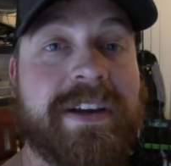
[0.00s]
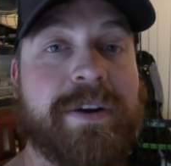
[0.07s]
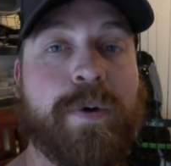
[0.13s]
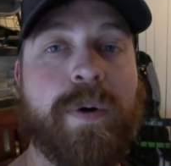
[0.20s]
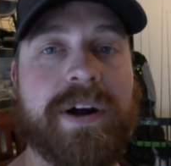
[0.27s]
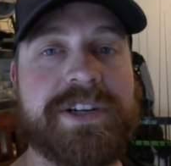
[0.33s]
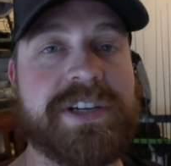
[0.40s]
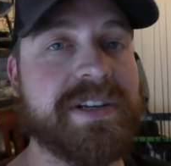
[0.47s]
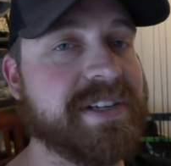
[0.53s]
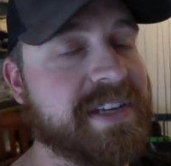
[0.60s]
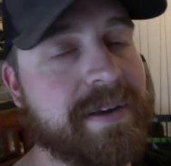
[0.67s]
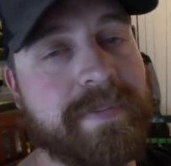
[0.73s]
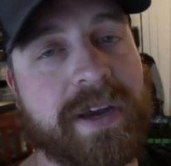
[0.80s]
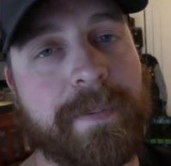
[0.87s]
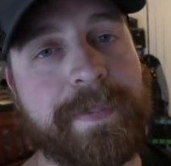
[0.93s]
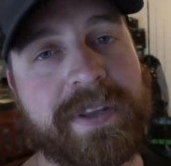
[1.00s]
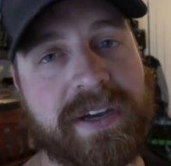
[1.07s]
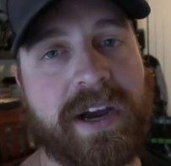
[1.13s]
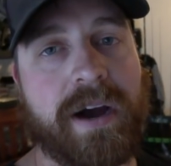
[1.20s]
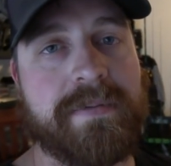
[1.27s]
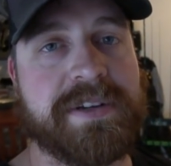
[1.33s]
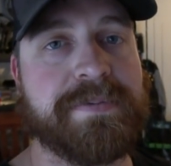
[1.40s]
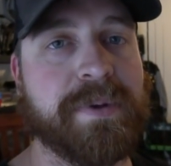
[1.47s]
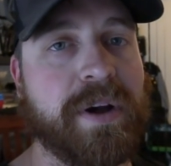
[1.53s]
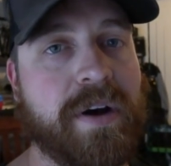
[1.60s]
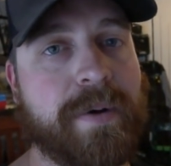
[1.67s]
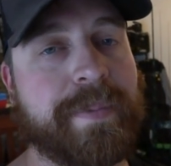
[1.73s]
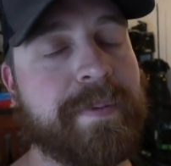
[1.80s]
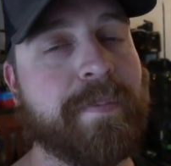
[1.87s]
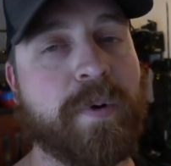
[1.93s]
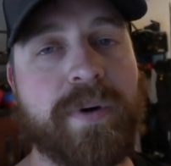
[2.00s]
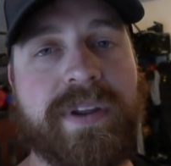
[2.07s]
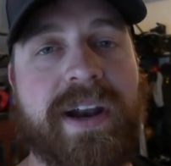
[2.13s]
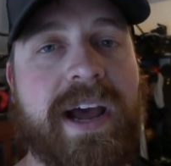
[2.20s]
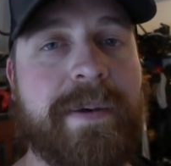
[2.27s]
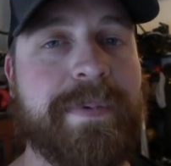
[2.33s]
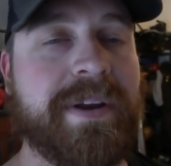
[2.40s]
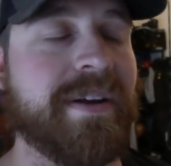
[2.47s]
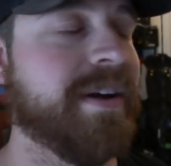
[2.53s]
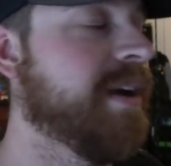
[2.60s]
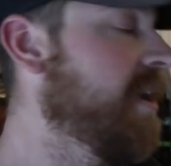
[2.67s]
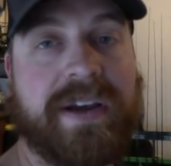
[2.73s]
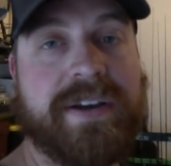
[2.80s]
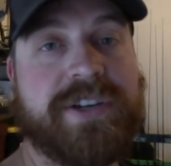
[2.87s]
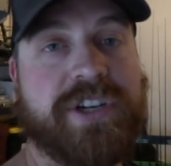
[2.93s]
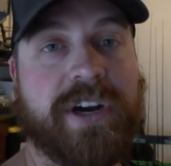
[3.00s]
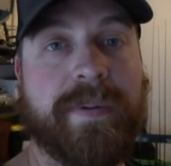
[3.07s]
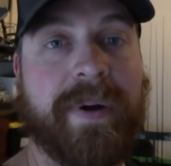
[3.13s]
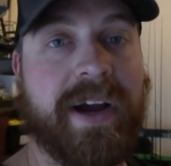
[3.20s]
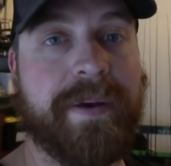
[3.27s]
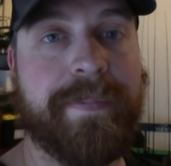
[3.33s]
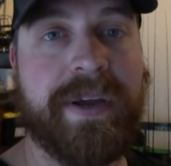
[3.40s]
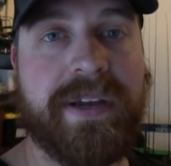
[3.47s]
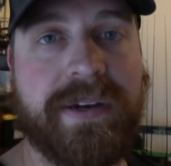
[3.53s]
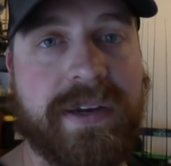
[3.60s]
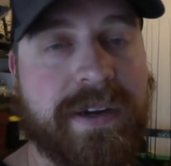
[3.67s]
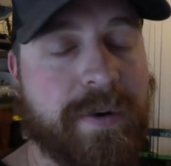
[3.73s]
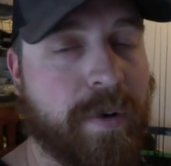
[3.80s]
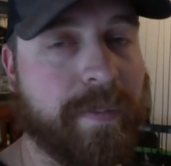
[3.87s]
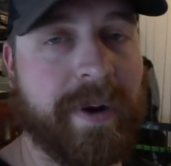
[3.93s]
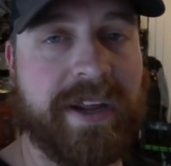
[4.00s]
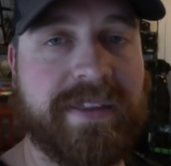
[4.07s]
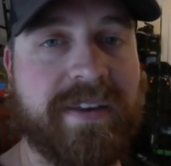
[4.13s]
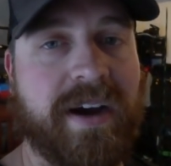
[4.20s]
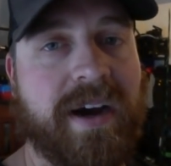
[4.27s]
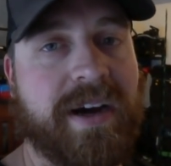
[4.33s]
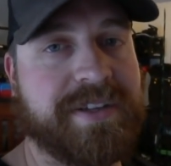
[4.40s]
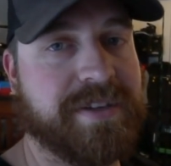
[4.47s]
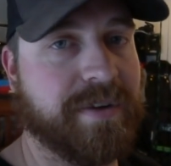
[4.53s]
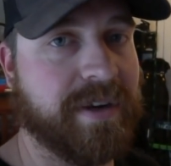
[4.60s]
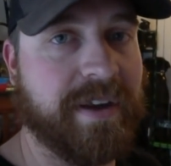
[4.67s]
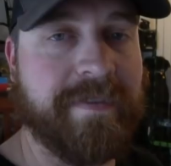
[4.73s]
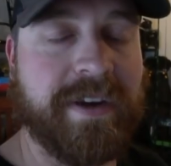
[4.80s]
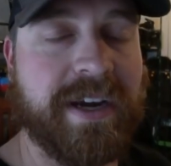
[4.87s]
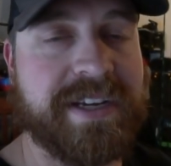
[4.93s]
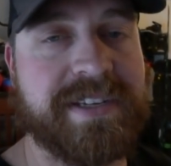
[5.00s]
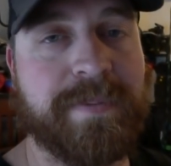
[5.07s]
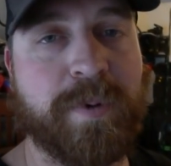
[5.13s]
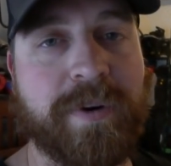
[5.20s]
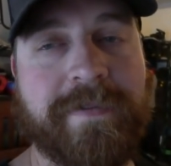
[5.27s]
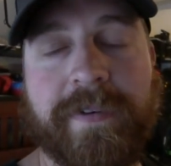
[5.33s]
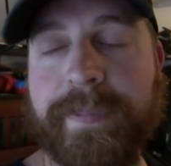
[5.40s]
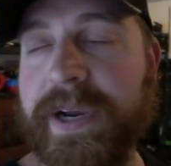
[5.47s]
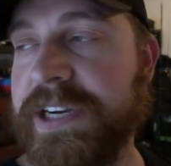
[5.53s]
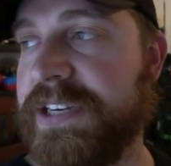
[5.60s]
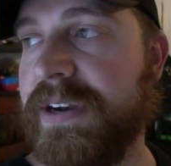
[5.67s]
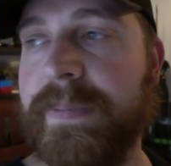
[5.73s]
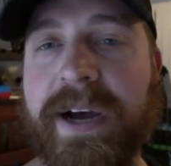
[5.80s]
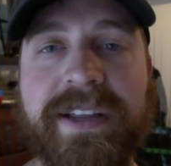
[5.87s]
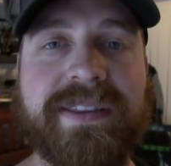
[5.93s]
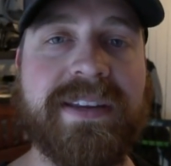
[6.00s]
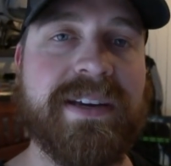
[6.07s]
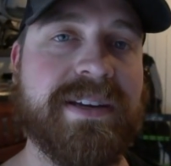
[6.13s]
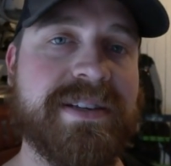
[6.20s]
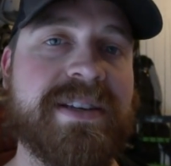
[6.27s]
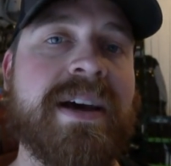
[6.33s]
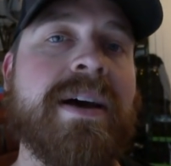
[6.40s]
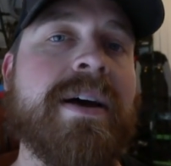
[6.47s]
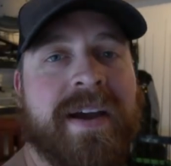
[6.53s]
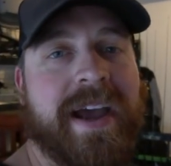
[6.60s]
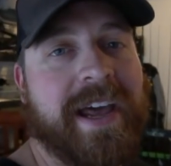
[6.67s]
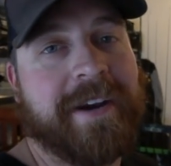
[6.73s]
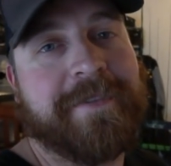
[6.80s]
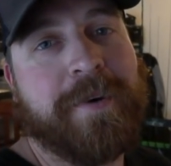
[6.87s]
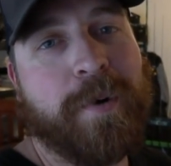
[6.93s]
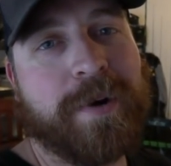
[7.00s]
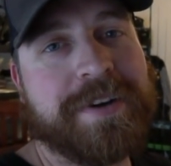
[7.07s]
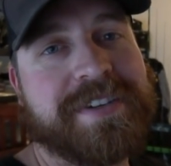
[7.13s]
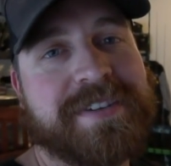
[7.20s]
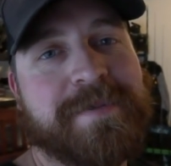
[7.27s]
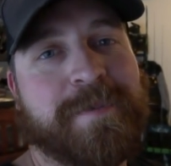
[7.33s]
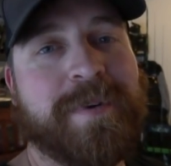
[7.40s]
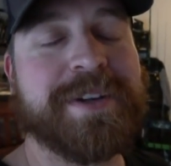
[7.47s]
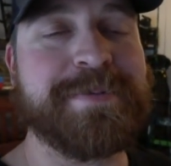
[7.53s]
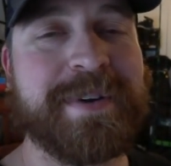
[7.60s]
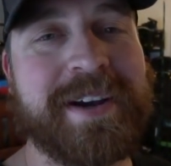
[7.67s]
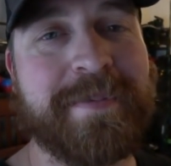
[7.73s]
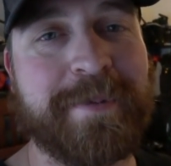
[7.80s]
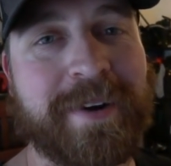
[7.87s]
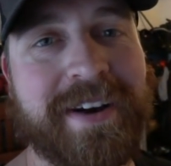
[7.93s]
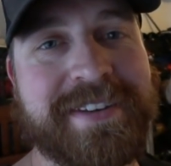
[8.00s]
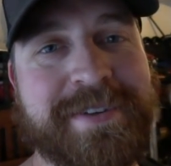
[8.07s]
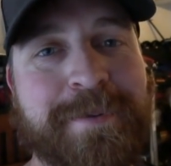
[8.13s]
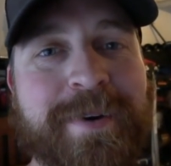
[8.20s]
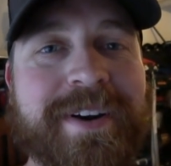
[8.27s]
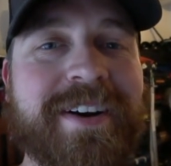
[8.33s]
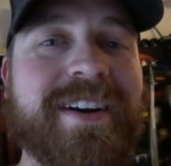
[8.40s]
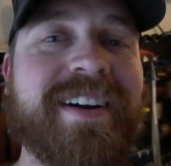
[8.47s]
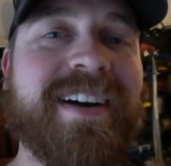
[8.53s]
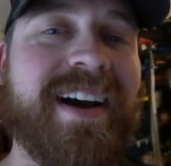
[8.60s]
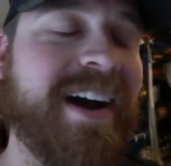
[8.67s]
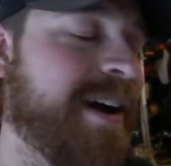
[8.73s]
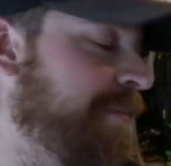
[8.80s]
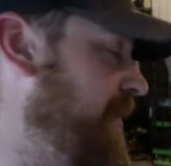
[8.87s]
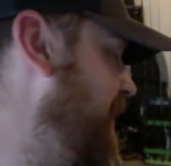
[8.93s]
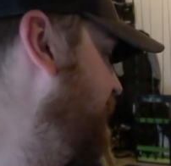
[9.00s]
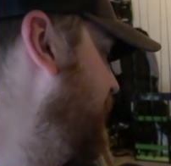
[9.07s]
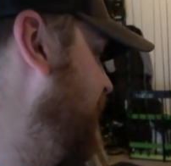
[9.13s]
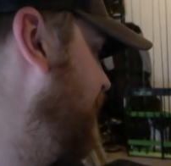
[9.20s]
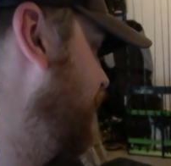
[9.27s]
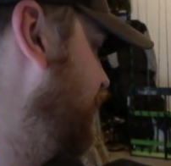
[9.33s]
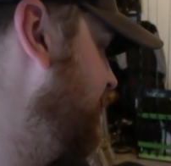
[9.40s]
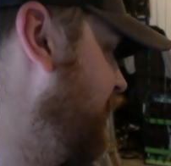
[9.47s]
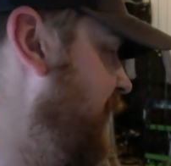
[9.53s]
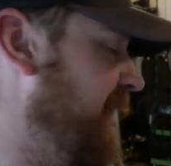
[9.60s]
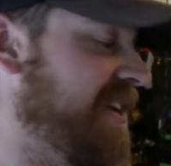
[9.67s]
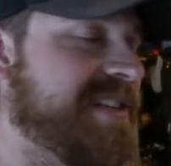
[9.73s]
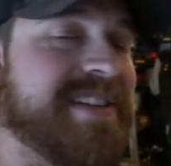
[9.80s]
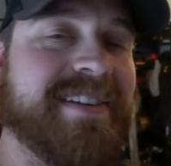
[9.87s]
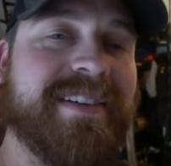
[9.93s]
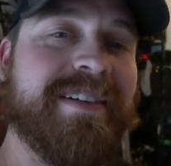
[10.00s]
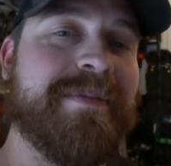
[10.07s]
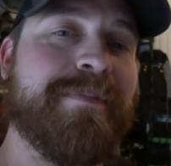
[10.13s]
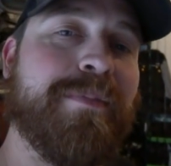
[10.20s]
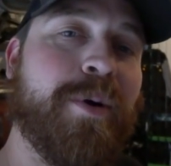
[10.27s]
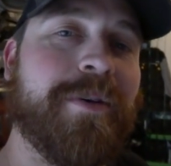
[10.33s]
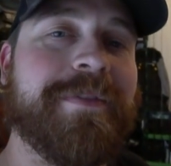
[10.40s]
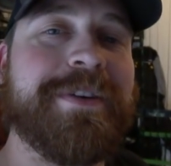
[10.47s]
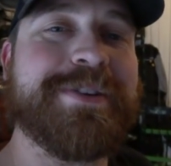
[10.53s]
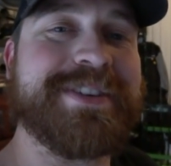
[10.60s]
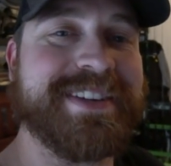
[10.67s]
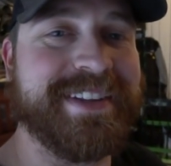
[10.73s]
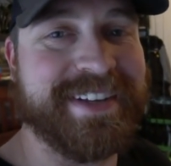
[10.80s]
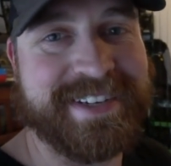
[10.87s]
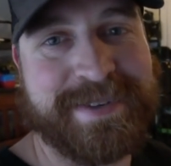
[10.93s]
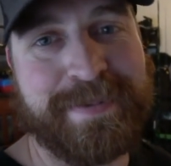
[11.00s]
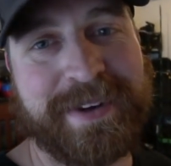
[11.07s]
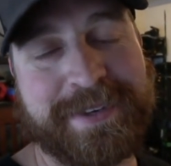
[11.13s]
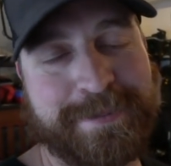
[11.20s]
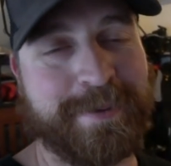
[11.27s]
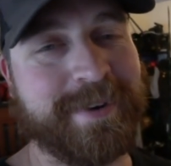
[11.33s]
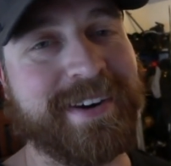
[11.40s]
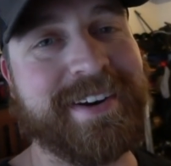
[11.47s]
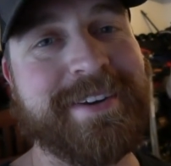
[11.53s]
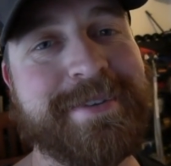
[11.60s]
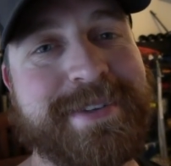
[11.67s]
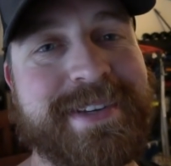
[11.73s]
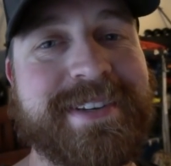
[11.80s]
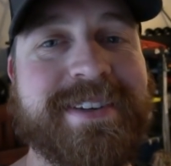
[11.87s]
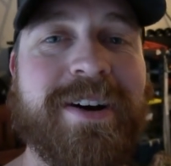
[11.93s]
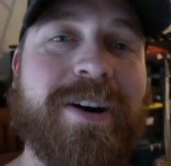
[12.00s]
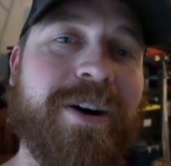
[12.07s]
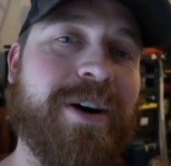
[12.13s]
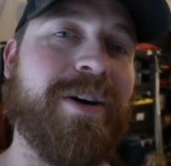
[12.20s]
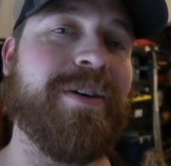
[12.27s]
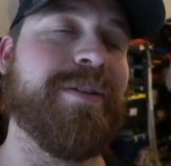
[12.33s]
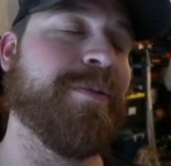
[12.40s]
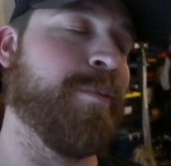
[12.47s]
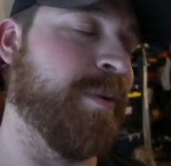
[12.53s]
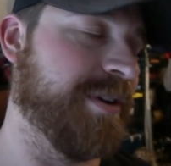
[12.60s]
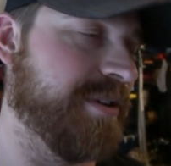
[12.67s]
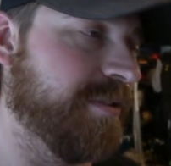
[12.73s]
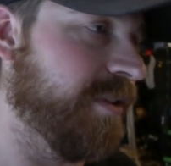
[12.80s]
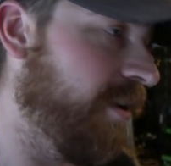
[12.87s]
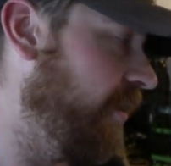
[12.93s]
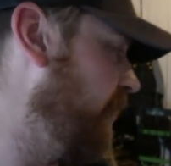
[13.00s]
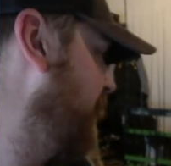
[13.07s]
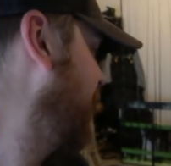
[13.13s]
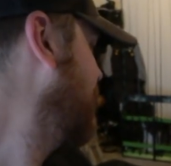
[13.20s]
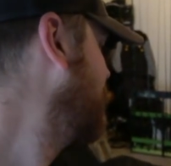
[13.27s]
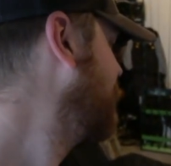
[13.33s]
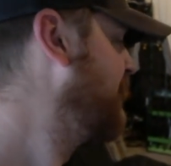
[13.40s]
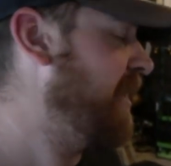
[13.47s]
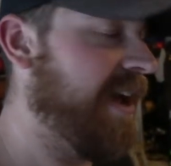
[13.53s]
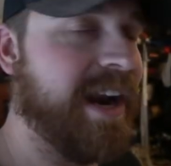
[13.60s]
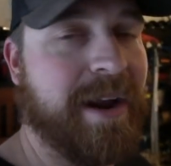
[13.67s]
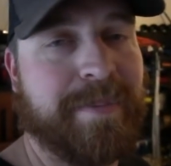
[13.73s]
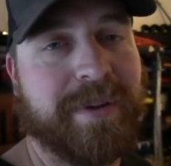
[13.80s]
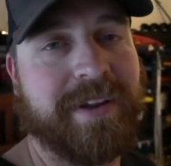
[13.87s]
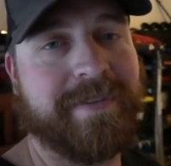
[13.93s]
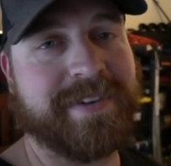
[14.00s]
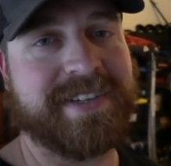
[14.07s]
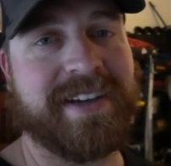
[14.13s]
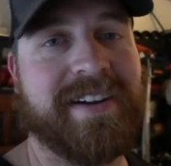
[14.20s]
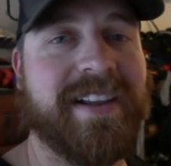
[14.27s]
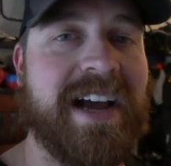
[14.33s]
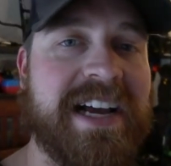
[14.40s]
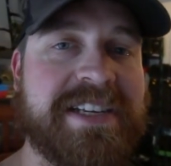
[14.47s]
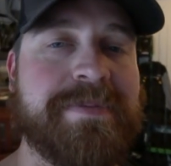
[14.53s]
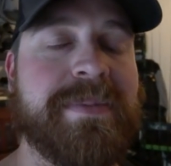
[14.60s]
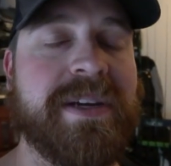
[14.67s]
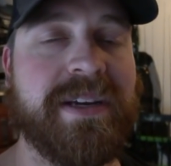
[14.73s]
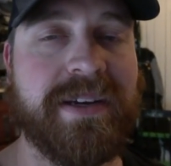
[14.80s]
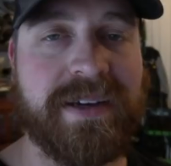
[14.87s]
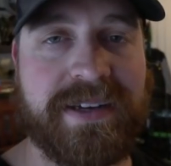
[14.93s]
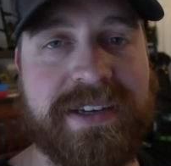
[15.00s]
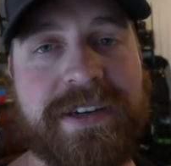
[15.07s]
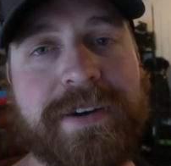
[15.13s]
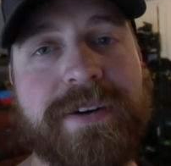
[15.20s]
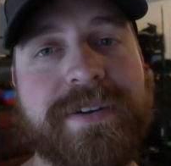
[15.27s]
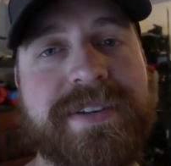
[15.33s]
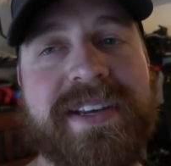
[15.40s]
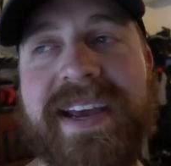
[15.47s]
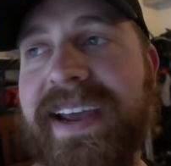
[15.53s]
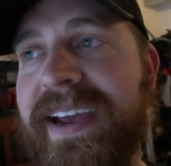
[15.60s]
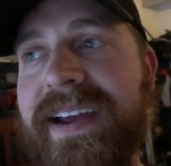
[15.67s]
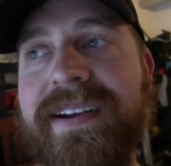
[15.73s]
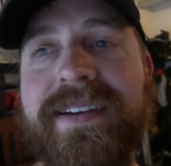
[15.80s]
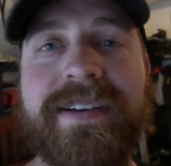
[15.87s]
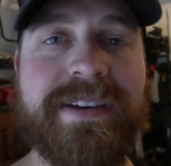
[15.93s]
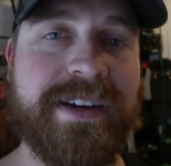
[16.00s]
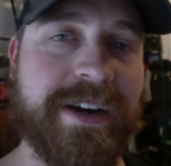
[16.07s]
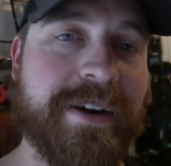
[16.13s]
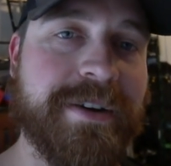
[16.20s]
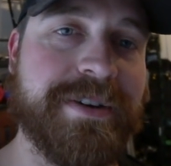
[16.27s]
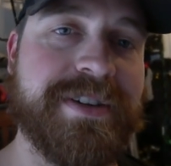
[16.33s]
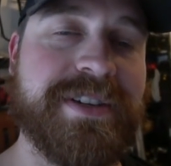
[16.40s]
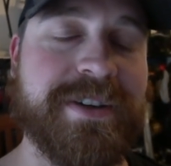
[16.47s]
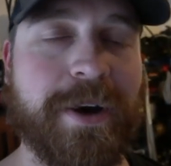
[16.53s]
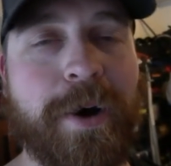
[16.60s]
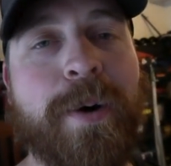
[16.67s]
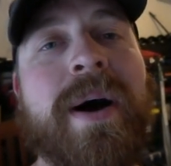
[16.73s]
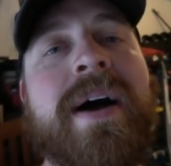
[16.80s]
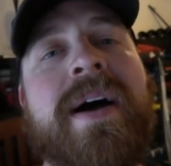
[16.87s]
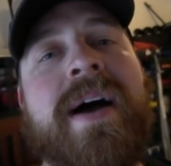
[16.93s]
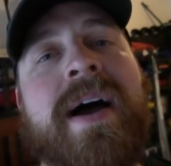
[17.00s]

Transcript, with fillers: any questions, hit me up in the comments below. I'll be more than happy to share my opinion or my thoughts or give you guys some more information about these. And of course, once we come around to winter, I'm gonna be giving you guys more views of this because we're going to use this all winter long. And I believe it's going to last me years and years. So